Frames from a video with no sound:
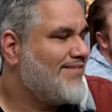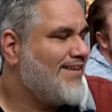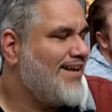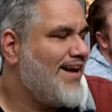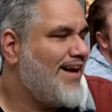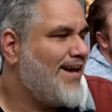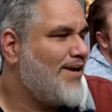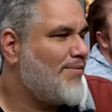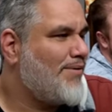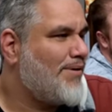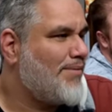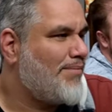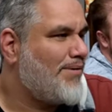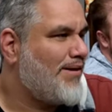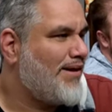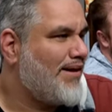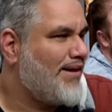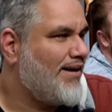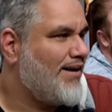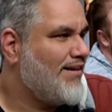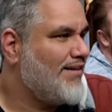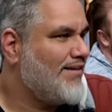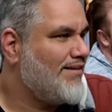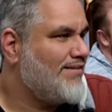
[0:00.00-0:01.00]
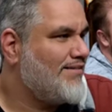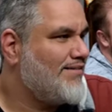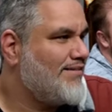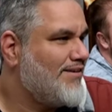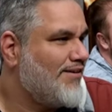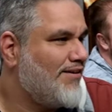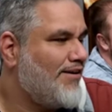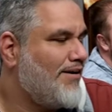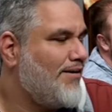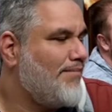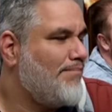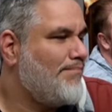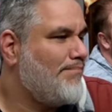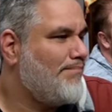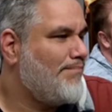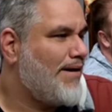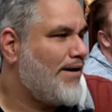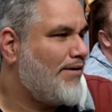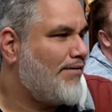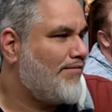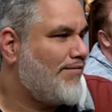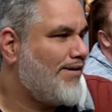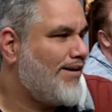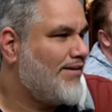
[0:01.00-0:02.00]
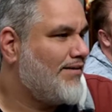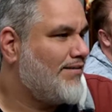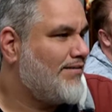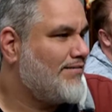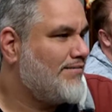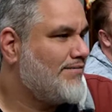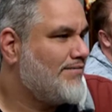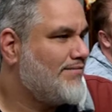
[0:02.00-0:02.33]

No, nah, I don't want to play an island, or a mountain, rather.